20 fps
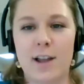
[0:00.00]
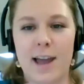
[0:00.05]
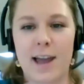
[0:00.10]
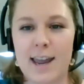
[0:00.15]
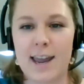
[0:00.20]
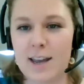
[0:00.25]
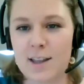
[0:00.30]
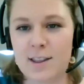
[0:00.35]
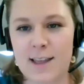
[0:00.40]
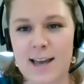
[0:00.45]

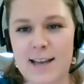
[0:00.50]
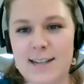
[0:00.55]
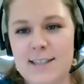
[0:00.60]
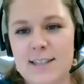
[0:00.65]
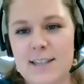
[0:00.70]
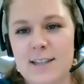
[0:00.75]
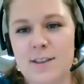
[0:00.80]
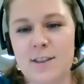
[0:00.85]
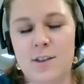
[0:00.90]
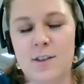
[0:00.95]
like
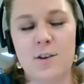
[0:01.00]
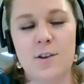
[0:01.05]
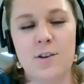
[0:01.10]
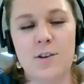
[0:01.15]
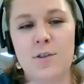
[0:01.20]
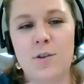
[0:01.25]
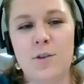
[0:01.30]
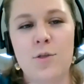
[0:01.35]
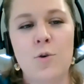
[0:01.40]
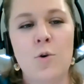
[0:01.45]
that's the
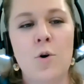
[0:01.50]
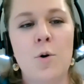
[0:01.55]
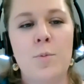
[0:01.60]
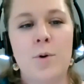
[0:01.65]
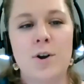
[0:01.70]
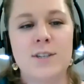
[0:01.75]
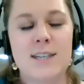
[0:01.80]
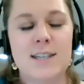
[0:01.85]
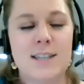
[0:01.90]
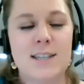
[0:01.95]
thought
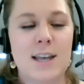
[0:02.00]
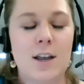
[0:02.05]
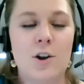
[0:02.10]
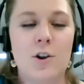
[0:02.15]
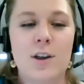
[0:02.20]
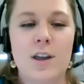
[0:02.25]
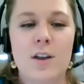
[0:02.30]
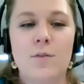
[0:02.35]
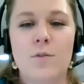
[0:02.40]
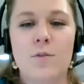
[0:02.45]
process that you're
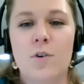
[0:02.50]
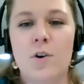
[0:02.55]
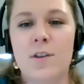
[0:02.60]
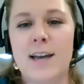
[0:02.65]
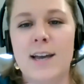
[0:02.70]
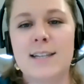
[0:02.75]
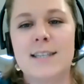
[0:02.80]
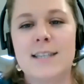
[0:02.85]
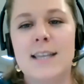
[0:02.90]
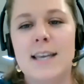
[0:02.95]
looking for,
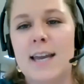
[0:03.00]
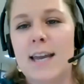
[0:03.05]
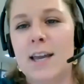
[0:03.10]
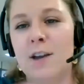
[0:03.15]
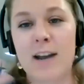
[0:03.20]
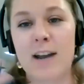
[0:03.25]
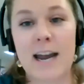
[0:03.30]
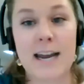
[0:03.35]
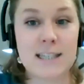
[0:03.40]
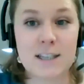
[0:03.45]
that's the
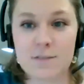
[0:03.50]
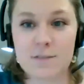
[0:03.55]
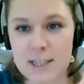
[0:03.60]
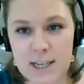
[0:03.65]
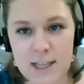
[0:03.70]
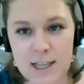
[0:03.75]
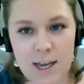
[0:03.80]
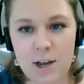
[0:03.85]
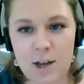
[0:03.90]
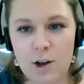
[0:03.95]

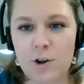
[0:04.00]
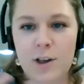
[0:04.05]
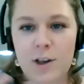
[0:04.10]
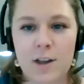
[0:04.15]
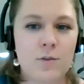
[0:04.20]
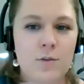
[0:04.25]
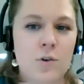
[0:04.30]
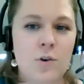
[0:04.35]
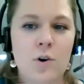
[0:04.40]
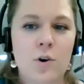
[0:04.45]
creativity that you're
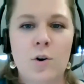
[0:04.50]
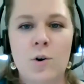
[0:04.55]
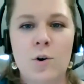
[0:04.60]
looking for,